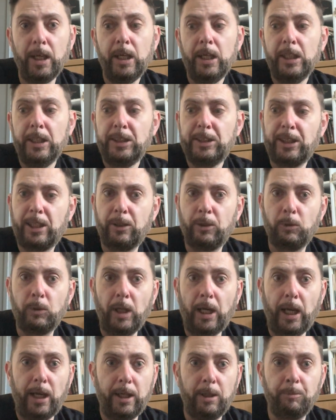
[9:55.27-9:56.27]
So
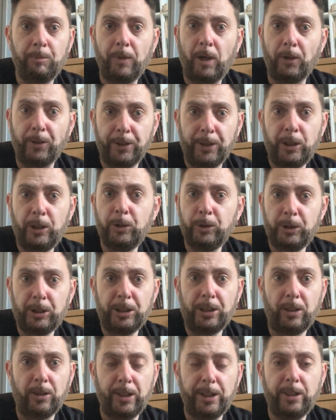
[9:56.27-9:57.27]
on the good
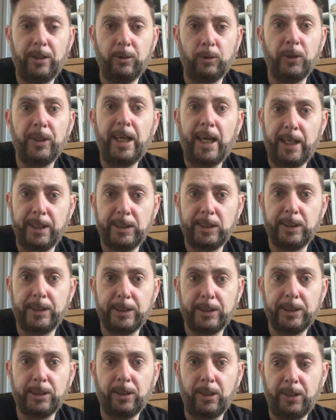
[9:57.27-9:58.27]
side, or the
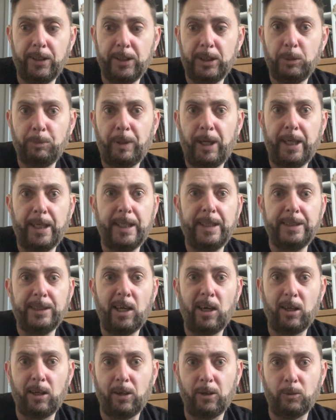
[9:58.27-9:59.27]
excellent side of this bag, it's
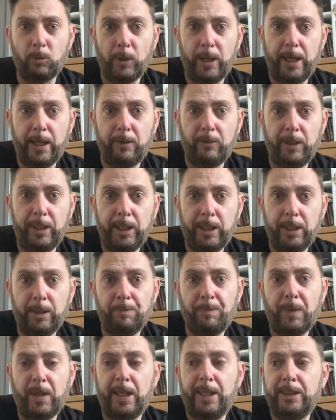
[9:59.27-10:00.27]
hard wearing.
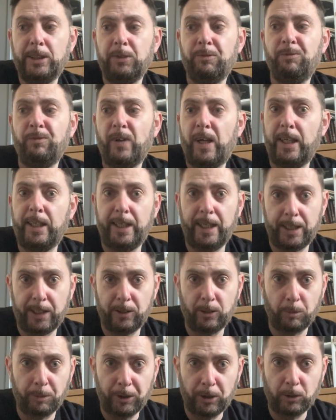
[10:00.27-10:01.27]
It's fairly
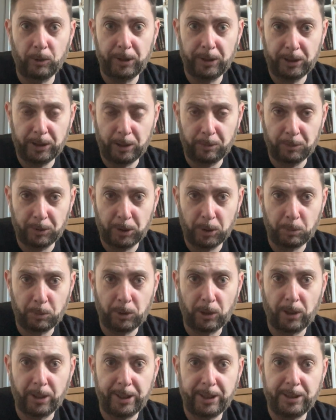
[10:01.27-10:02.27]
economical in terms of the
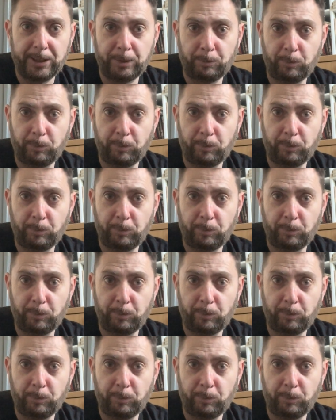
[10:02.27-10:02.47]
price.